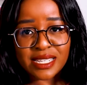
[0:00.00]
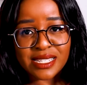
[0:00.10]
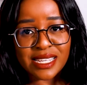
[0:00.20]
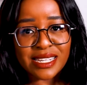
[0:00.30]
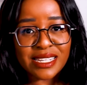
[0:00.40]
I
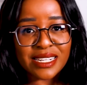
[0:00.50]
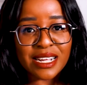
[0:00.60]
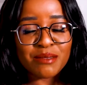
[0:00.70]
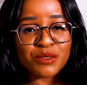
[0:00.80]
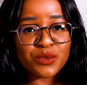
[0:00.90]
said, it
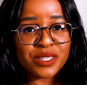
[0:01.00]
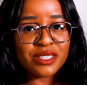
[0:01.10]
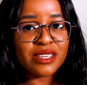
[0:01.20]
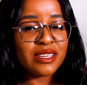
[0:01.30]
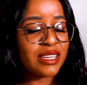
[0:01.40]
comes
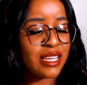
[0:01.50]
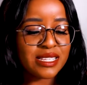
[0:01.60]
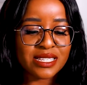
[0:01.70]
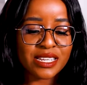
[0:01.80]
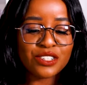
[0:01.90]
with
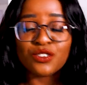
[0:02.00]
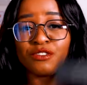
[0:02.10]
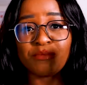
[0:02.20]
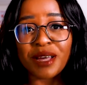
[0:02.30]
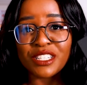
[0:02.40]
a set
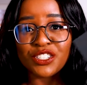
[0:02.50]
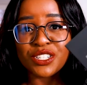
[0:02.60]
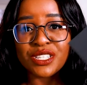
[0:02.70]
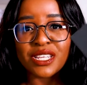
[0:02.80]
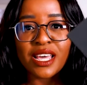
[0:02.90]
of
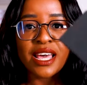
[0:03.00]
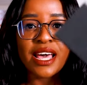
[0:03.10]
matches.